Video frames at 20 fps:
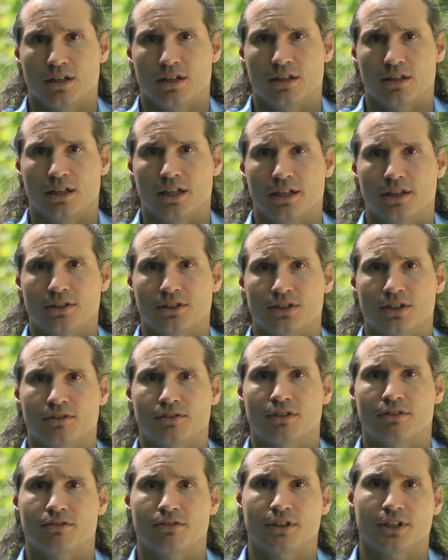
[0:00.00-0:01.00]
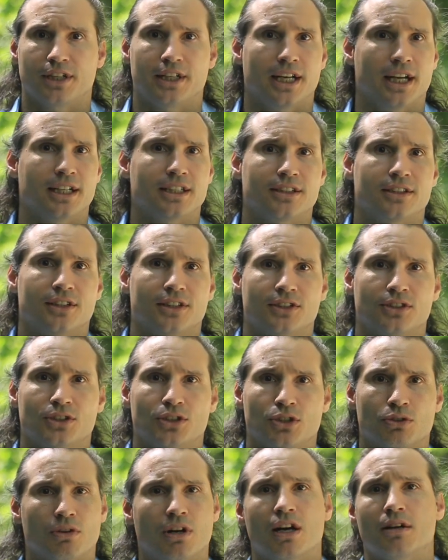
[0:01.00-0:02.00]
Allow yourself to forget this
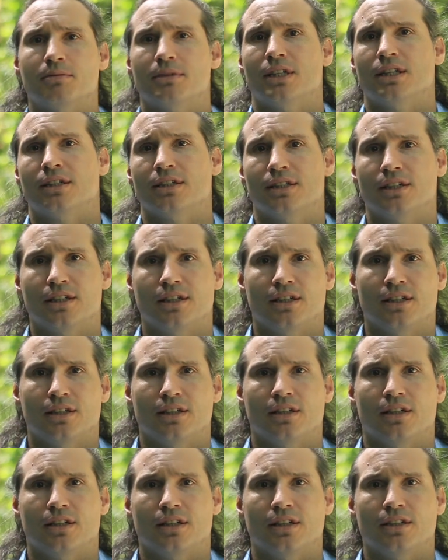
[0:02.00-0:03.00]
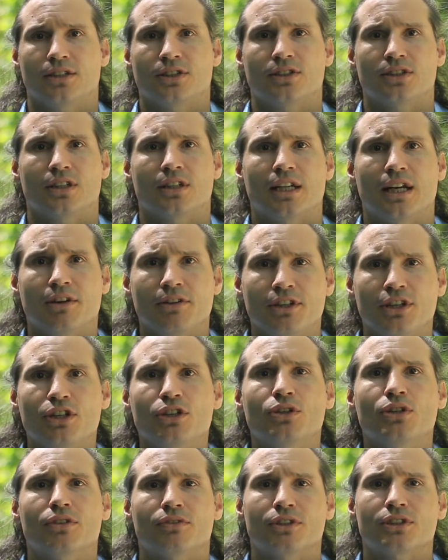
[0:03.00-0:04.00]
drama and just allow the
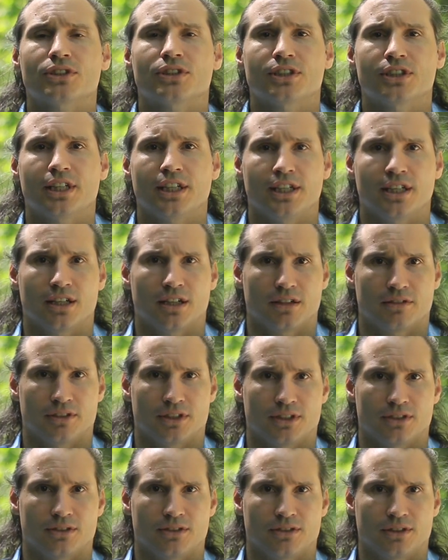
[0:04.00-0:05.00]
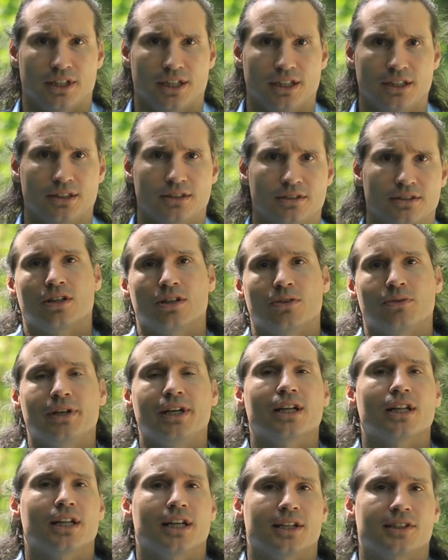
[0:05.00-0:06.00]
universe to take care of it, okay?
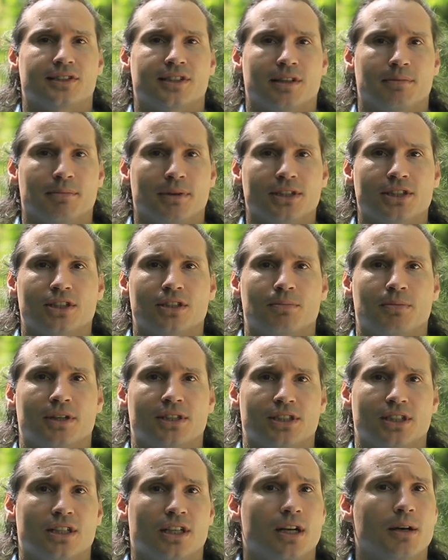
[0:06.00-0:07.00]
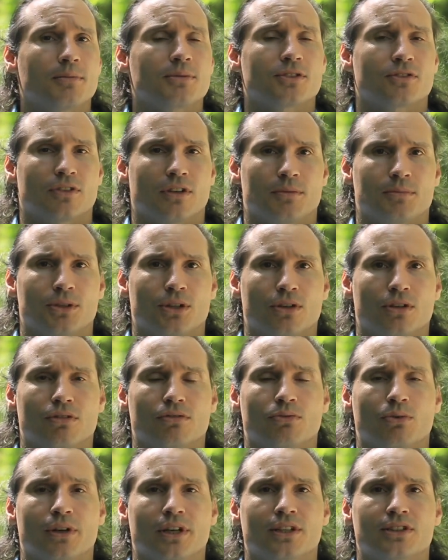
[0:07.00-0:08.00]
Realize that much depression comes from your
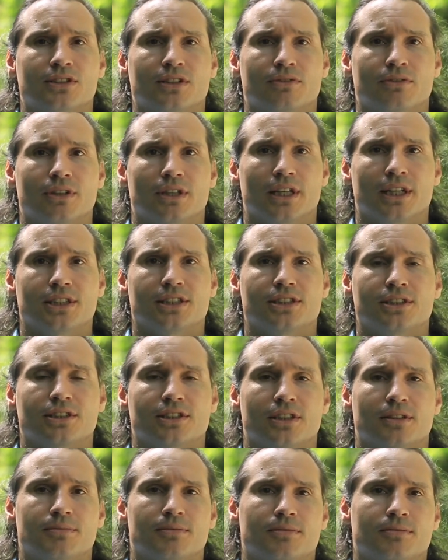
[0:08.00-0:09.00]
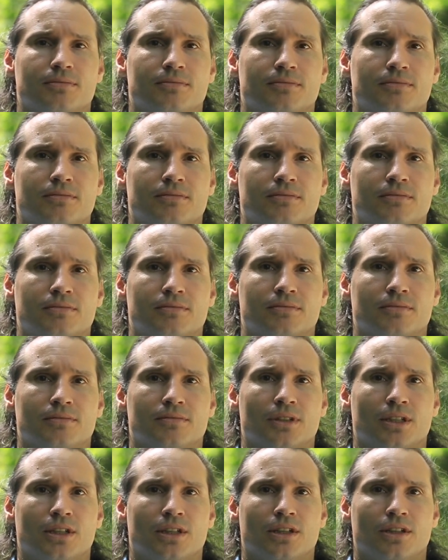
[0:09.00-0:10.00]
avoidance of relationship.
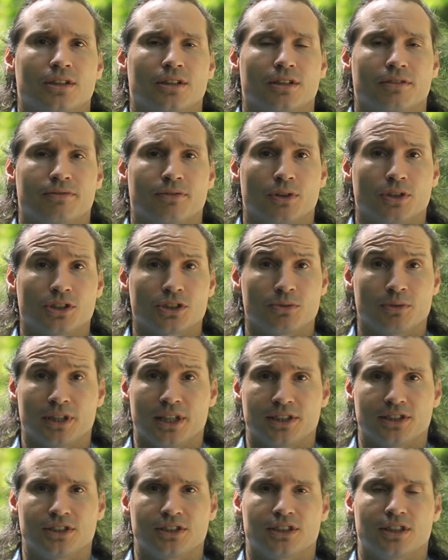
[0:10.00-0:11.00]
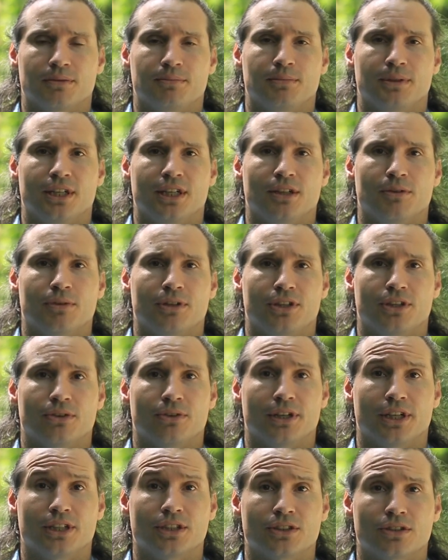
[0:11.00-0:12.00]
The first relationship being with
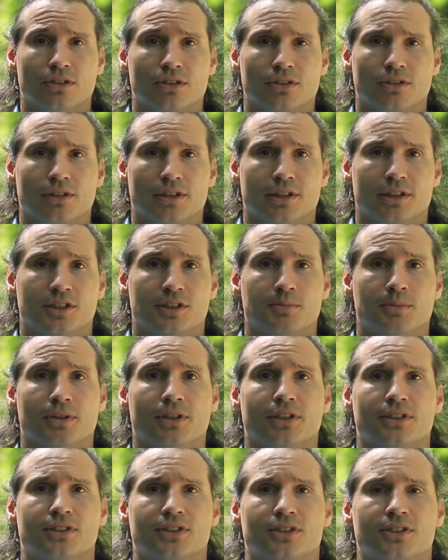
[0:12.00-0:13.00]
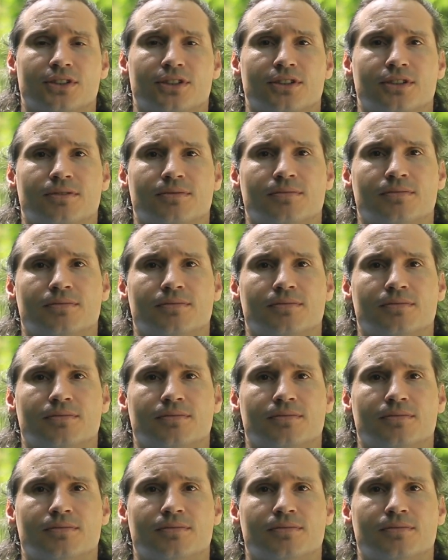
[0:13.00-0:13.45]
your internal experiences.